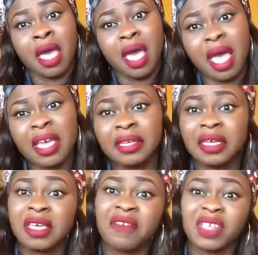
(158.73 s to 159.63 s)

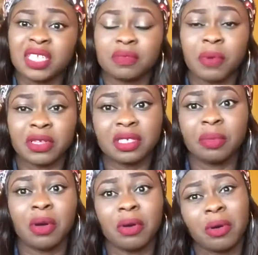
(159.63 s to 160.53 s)
if it is
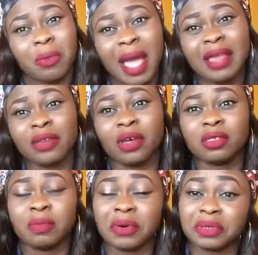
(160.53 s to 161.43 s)
possible, why
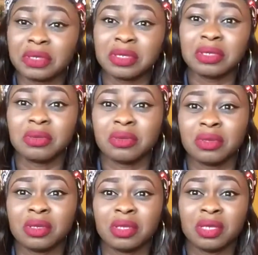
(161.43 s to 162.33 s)
not? But
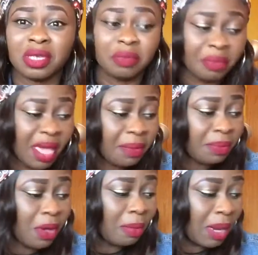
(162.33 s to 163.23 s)
the main
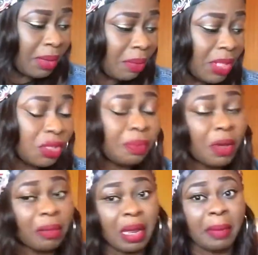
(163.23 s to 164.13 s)
problem, the major
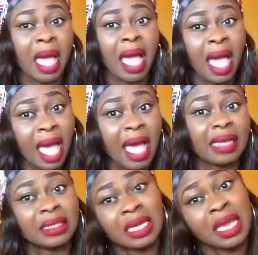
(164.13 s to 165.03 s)
problem I
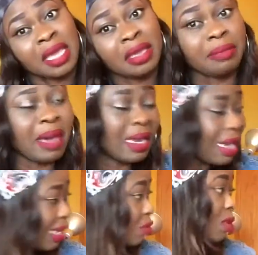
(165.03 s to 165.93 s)
had in my last